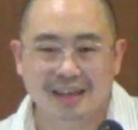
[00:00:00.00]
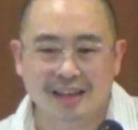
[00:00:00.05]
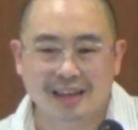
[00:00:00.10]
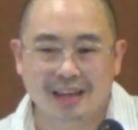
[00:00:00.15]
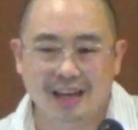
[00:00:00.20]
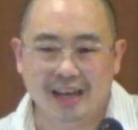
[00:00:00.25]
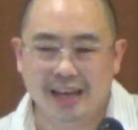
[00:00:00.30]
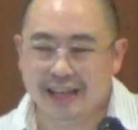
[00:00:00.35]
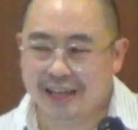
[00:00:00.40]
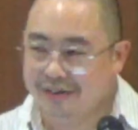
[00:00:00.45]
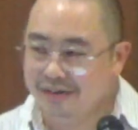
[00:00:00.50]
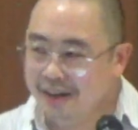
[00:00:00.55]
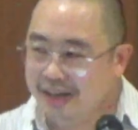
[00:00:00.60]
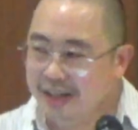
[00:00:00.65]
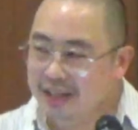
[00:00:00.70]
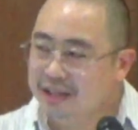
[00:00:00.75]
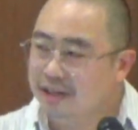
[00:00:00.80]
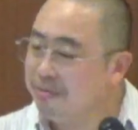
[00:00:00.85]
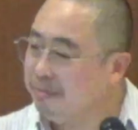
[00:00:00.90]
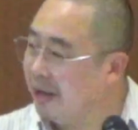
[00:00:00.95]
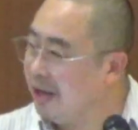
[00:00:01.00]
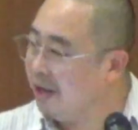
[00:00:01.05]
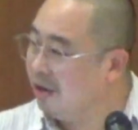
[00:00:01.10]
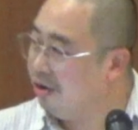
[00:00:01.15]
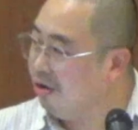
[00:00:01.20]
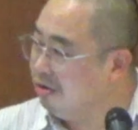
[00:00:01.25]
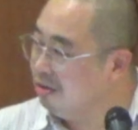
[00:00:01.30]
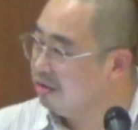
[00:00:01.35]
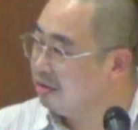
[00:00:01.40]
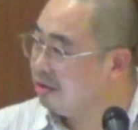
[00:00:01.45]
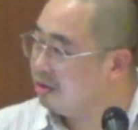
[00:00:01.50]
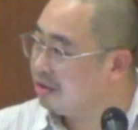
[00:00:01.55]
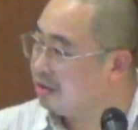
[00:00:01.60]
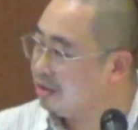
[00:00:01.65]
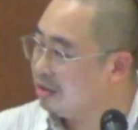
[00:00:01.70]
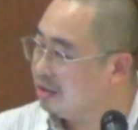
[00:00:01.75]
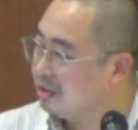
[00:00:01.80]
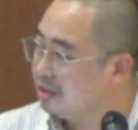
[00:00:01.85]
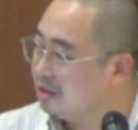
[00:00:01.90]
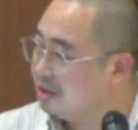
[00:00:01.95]
I can read on my own.
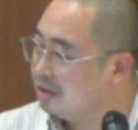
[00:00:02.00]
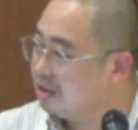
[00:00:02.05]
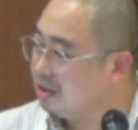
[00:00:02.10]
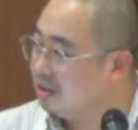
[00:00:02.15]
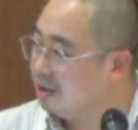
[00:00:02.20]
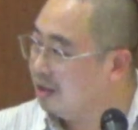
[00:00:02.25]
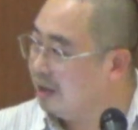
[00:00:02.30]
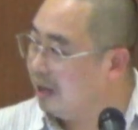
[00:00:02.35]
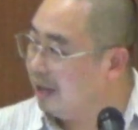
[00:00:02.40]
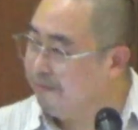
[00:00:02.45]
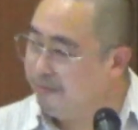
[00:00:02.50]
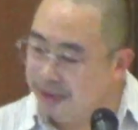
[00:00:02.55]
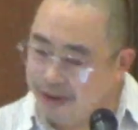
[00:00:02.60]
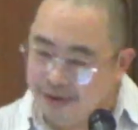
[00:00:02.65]
I've been